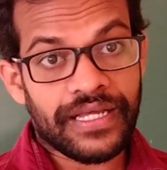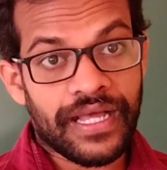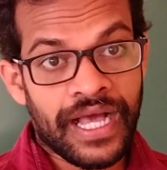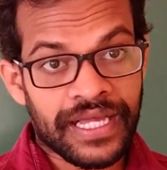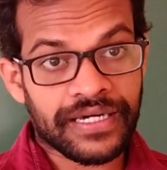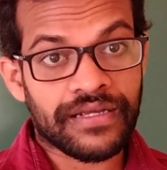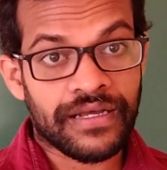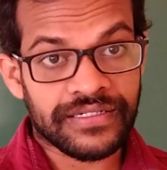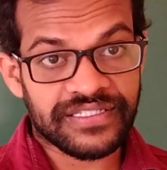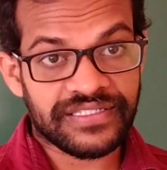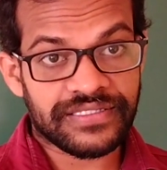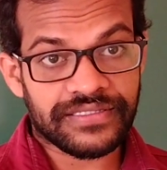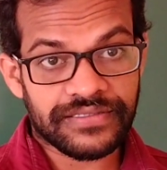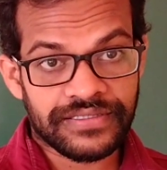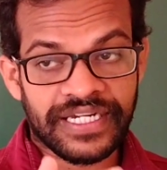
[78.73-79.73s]

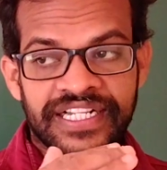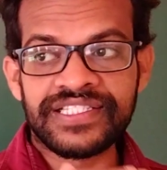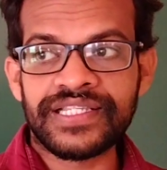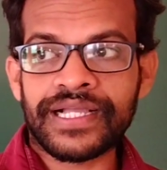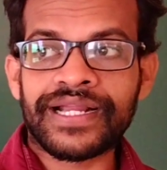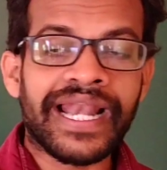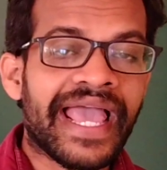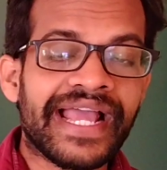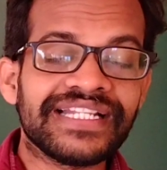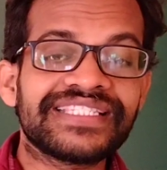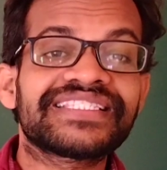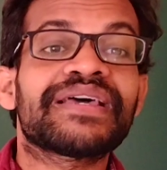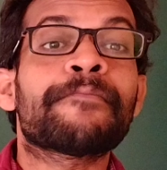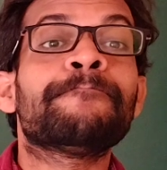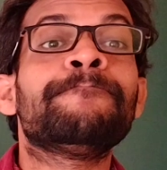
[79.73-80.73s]
organs, that is the
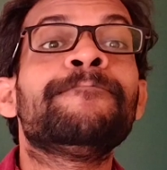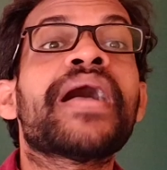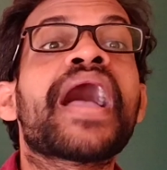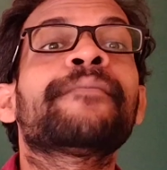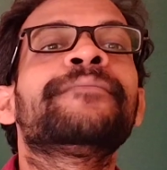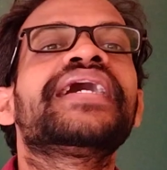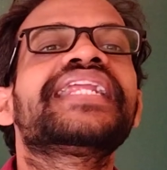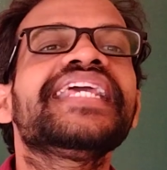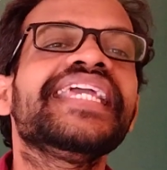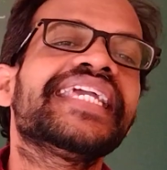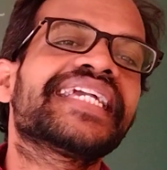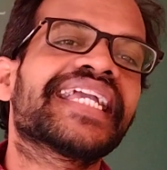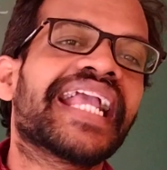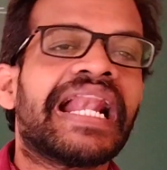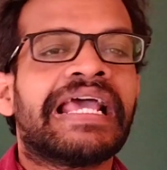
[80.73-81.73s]
glands, mammary
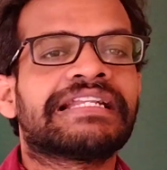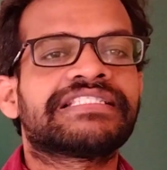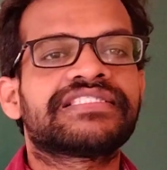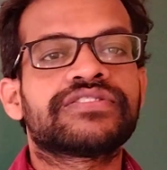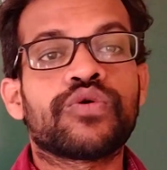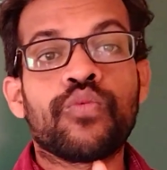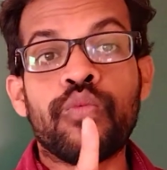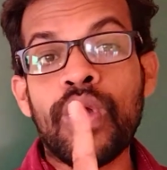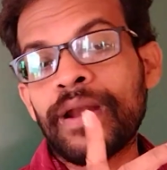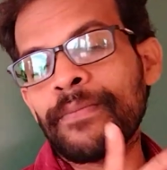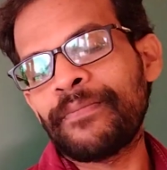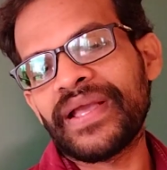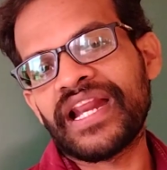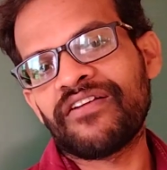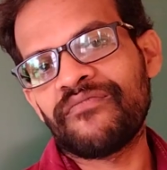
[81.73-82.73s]
glands, one
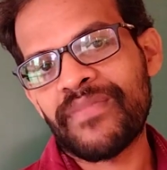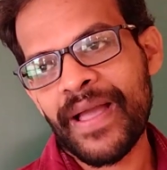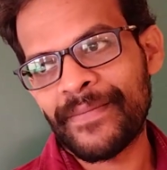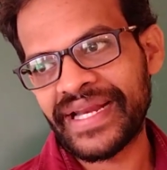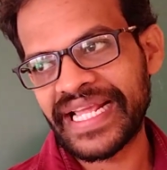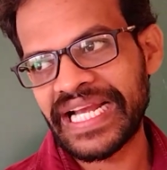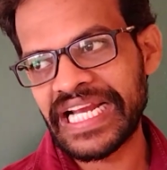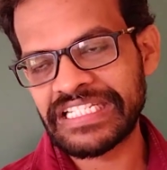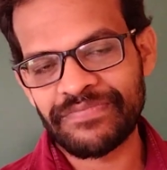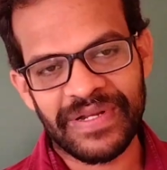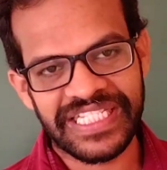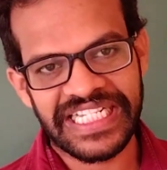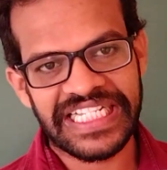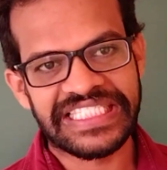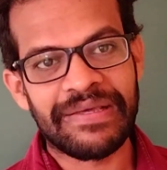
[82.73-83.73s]
pair of mammary glands
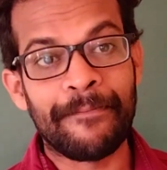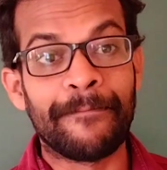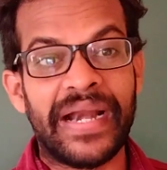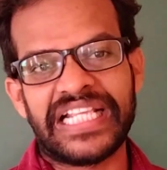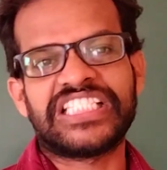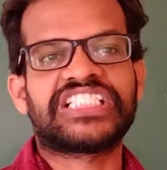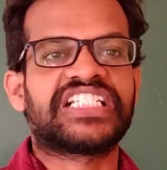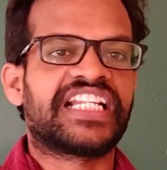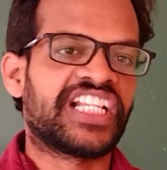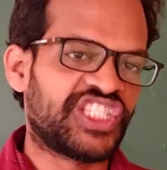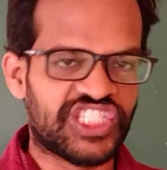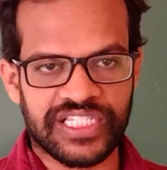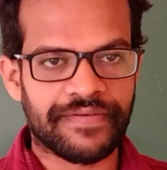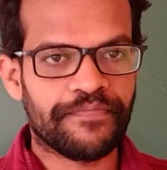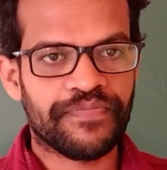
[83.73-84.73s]
present in the breast
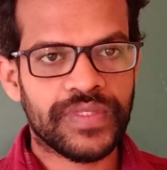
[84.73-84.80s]
region.